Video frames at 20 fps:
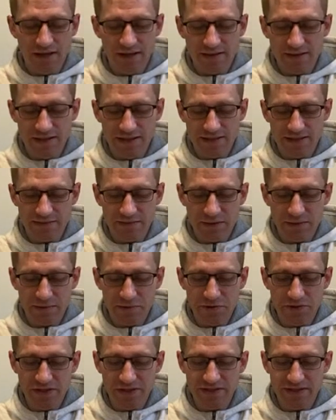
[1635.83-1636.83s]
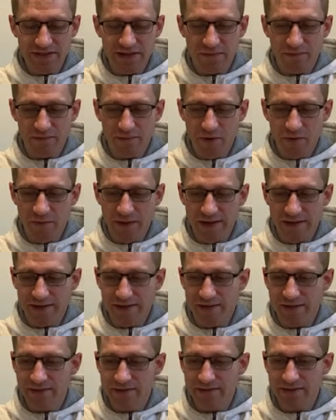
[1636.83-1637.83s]
that sometimes you just need a moment
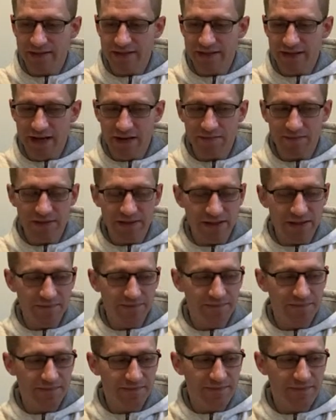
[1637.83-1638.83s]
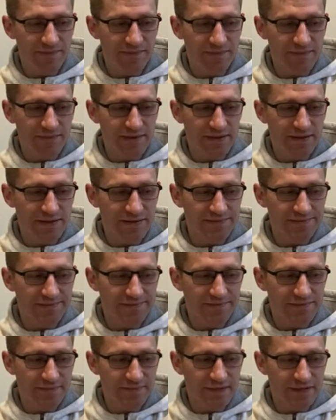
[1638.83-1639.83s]
to not be
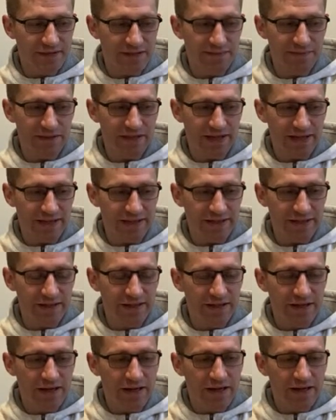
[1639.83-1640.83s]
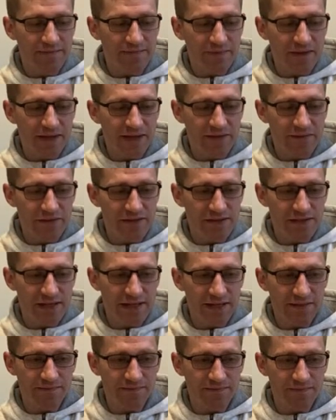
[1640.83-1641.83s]
stimulated. And he was
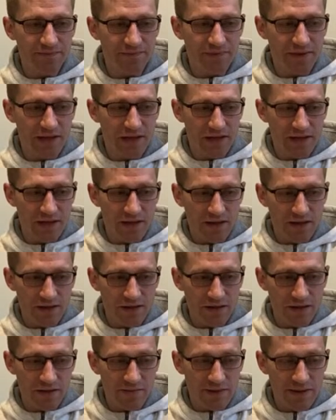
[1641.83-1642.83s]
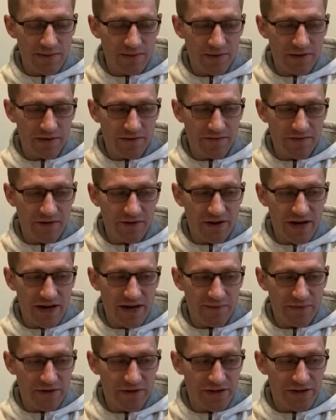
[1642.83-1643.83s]
saying a lot of people that are very high
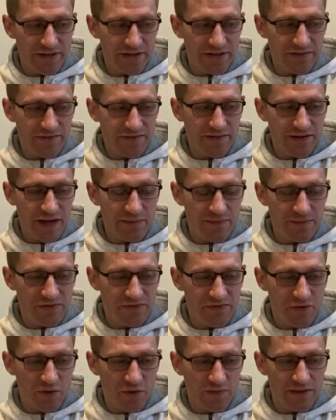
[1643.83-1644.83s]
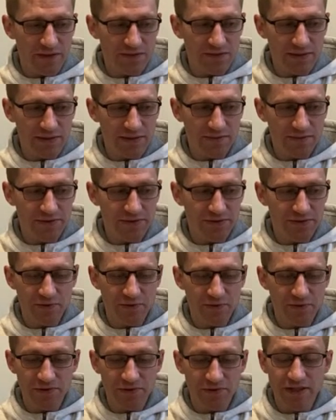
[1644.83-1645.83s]
productive, high performance people in this
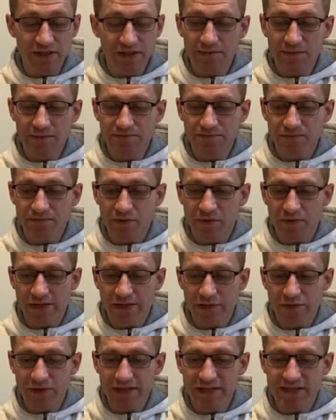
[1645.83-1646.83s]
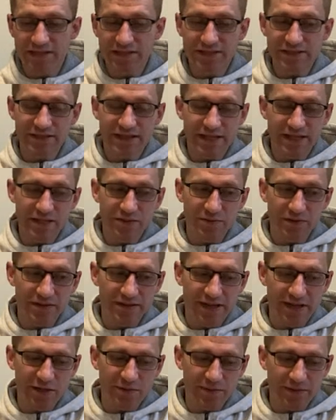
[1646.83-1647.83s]
world, when they transition into
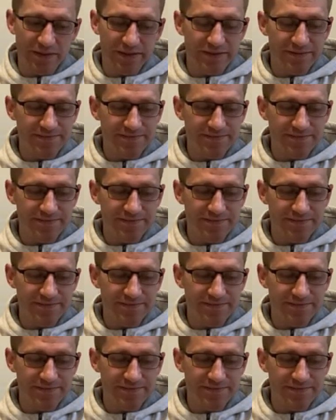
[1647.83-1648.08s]
retirement,